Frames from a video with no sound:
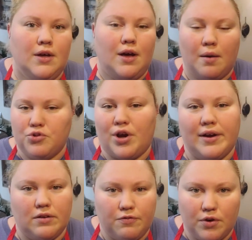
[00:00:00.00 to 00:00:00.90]
I'm
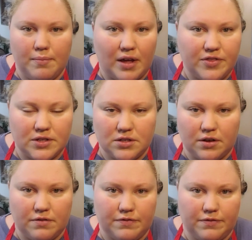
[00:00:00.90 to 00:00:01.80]
trying different methods
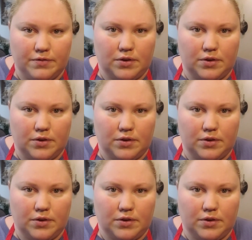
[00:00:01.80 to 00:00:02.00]
of